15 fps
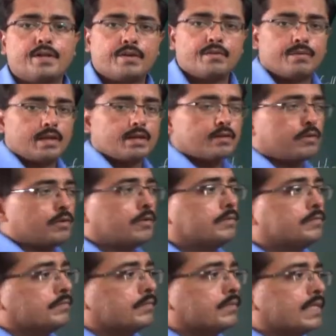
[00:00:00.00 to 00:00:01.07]
of alcohol.
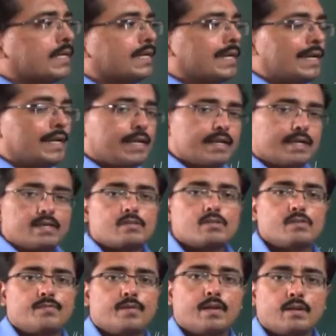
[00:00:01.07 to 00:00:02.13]
In a case
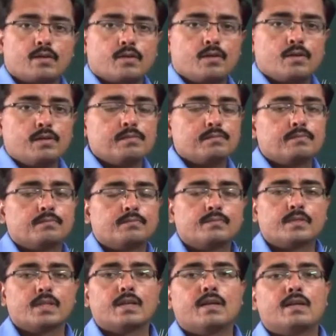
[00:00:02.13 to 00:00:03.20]
of alcohol,
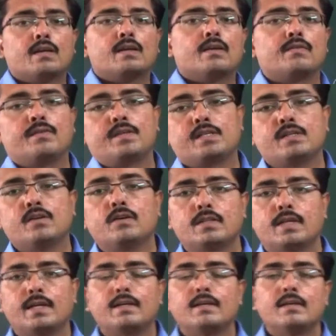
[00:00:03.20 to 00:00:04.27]
we know
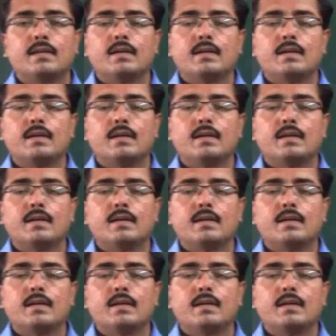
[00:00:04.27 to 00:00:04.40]
that